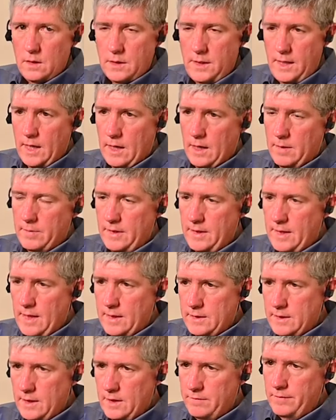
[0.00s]
Yeah, I mean,
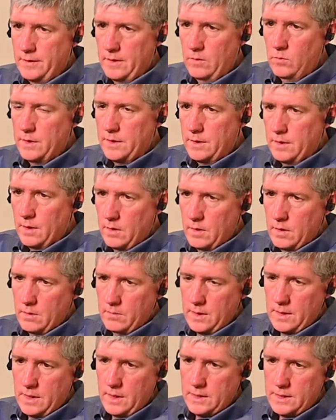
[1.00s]
that definitely wouldn't hurt
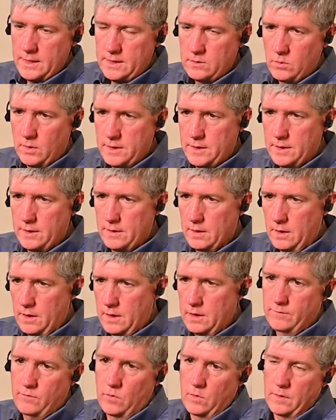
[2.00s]
because that's what they're
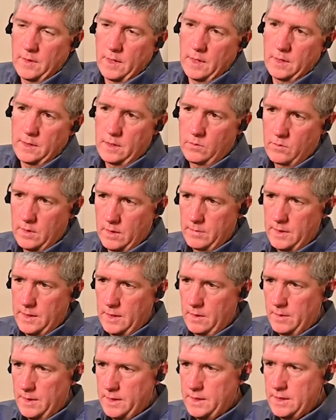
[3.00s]
looking for there. You want to be
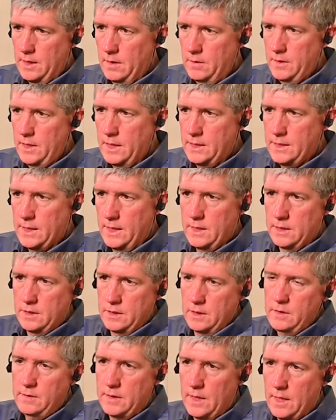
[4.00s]
able to say, oh, yes, they can
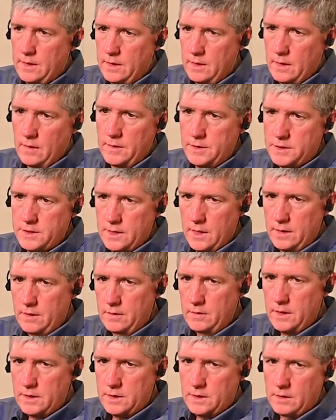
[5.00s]
do that. You
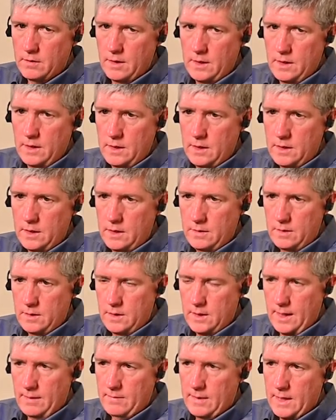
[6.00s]
can get the great
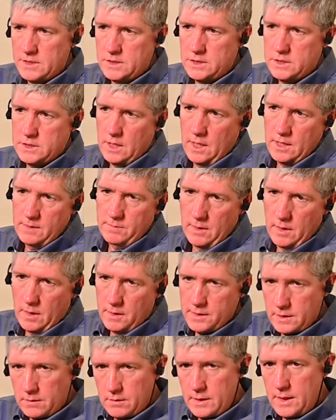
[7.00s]
game action shots, but
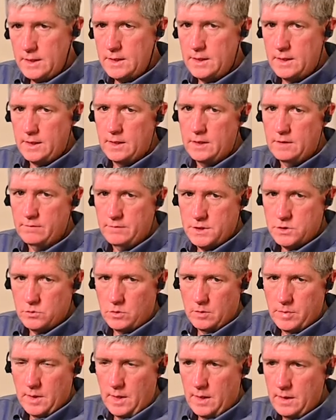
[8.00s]
also get the
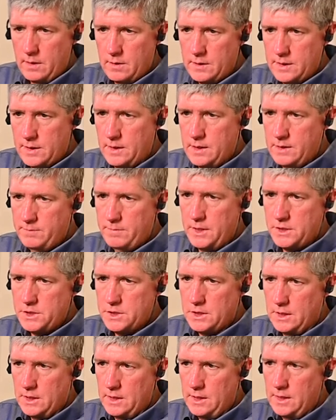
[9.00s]
individual players, and
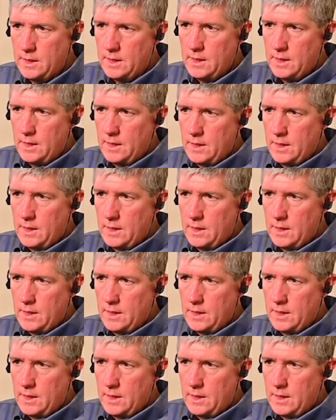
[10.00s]
especially